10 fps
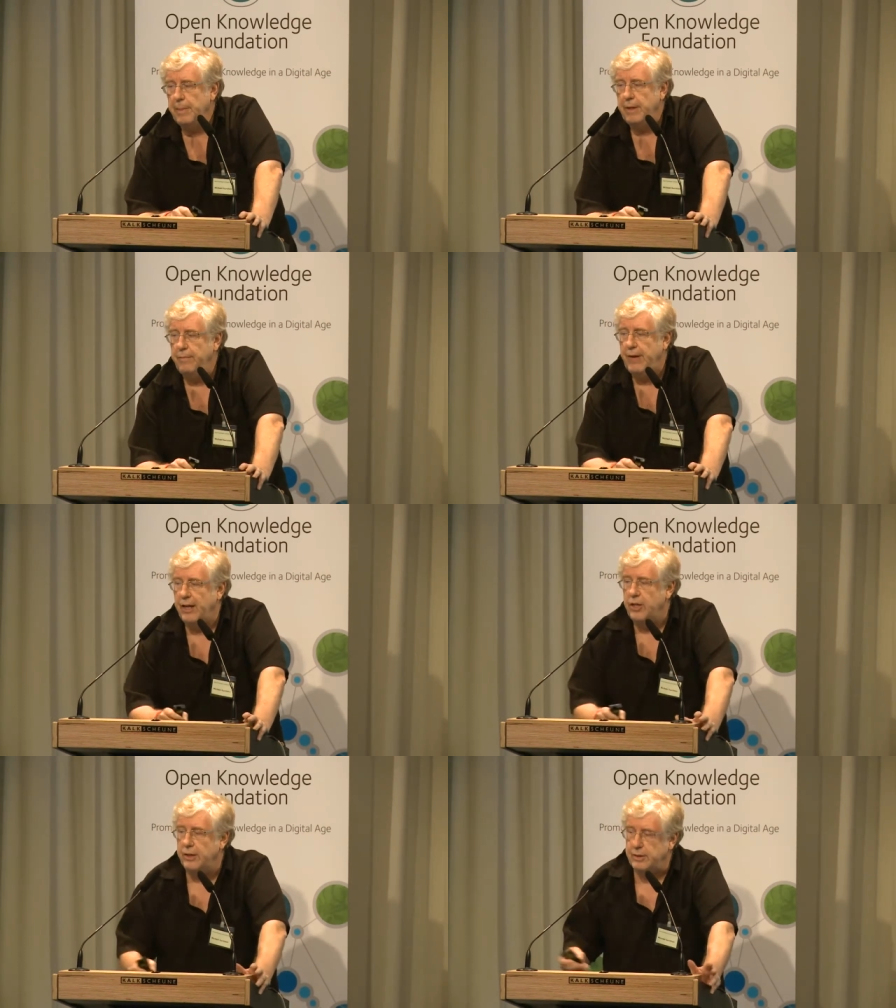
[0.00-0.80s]
In
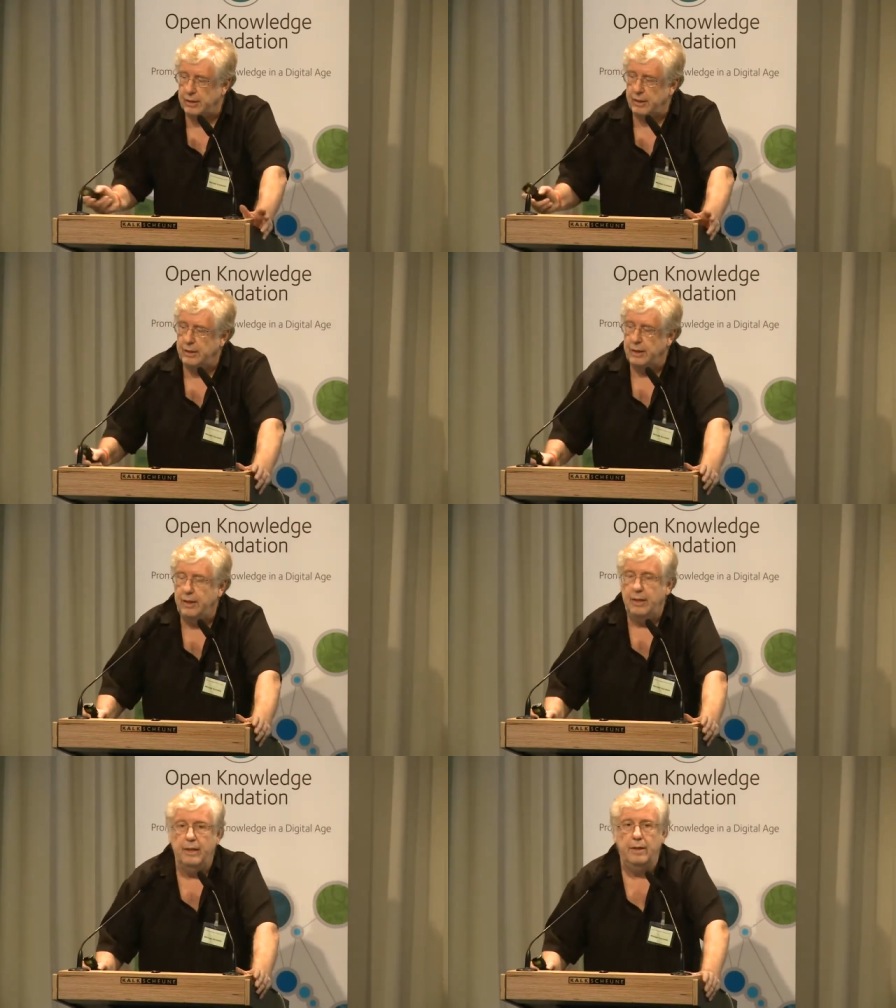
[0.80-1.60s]

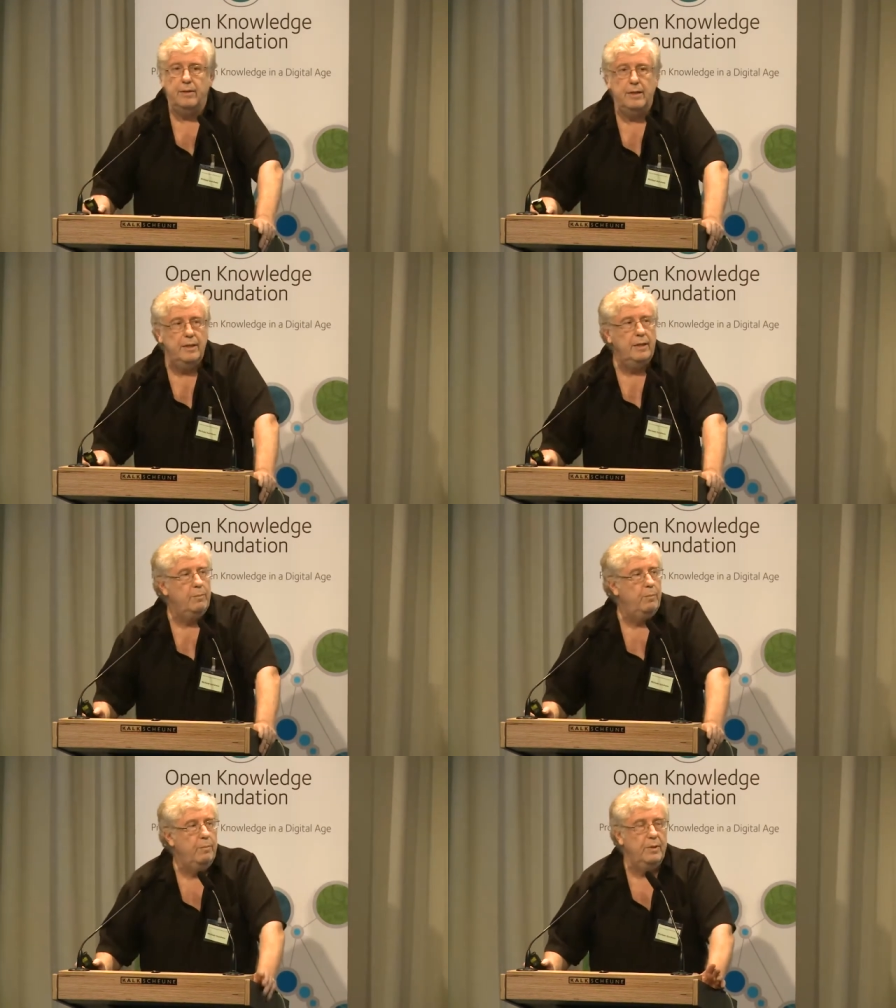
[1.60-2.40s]
a
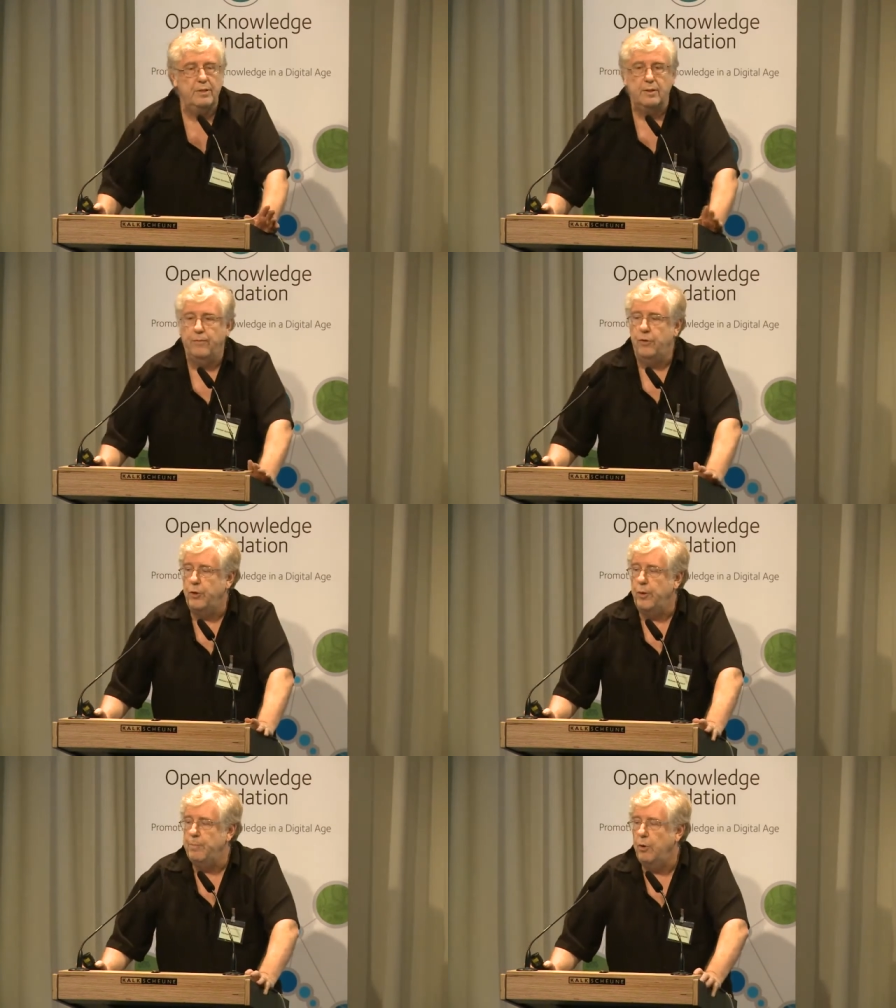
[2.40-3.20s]

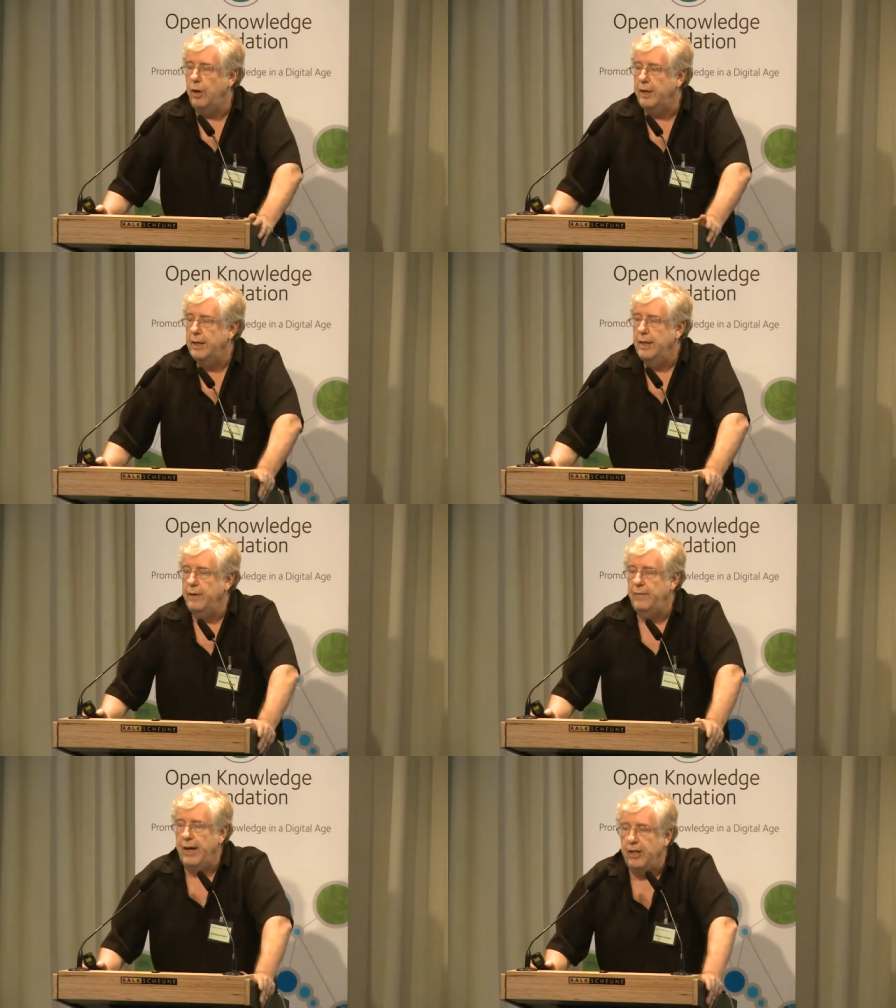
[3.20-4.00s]
further report,
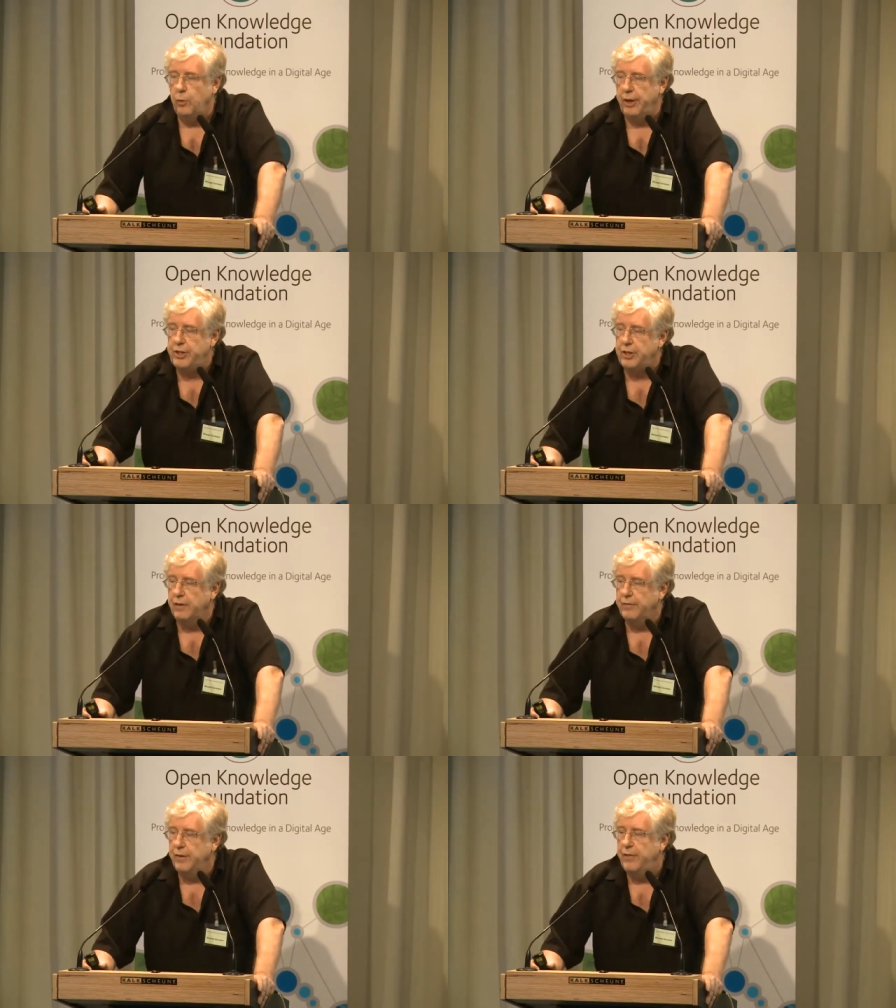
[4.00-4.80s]
an evaluation of the